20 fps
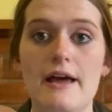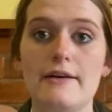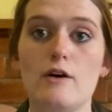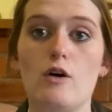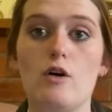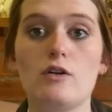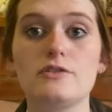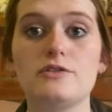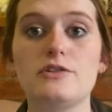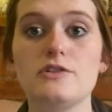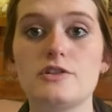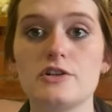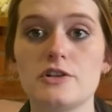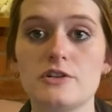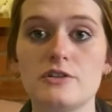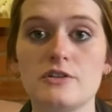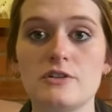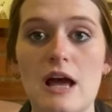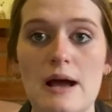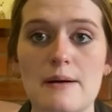
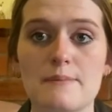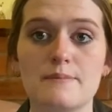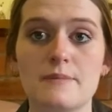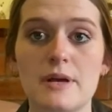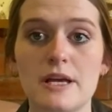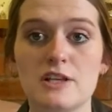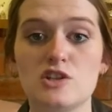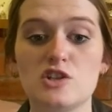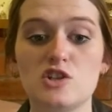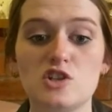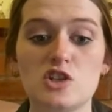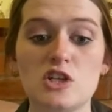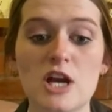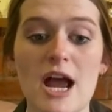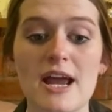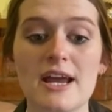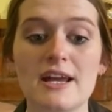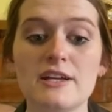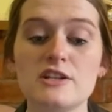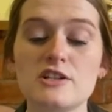oxygen
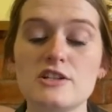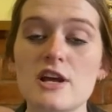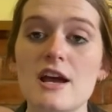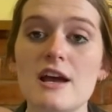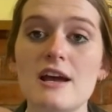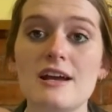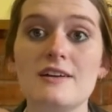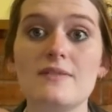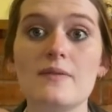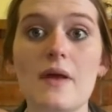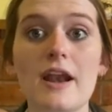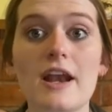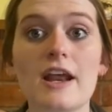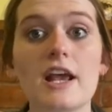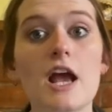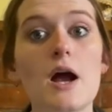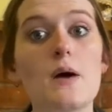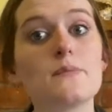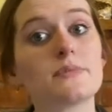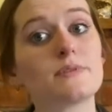exchange, and then it
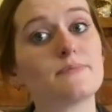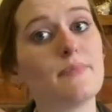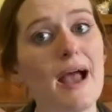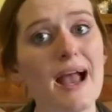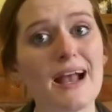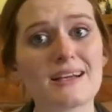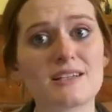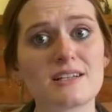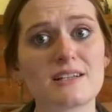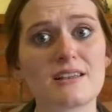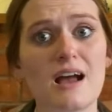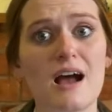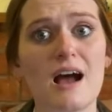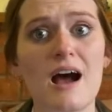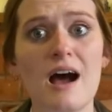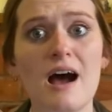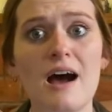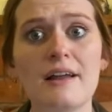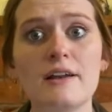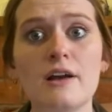comes back to the
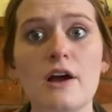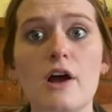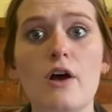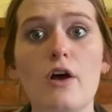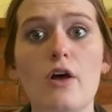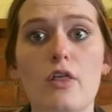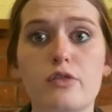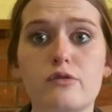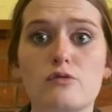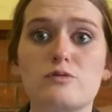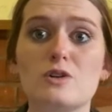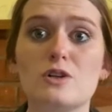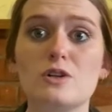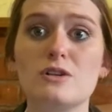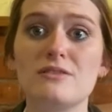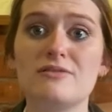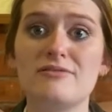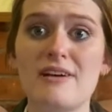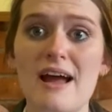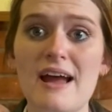heart through
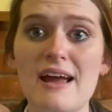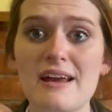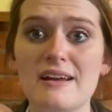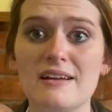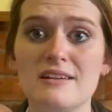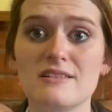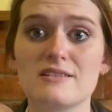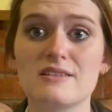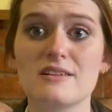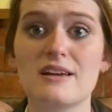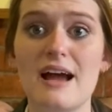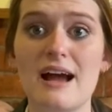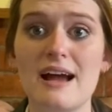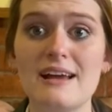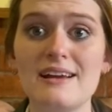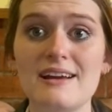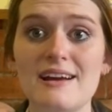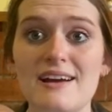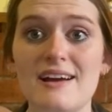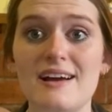the veins, okay?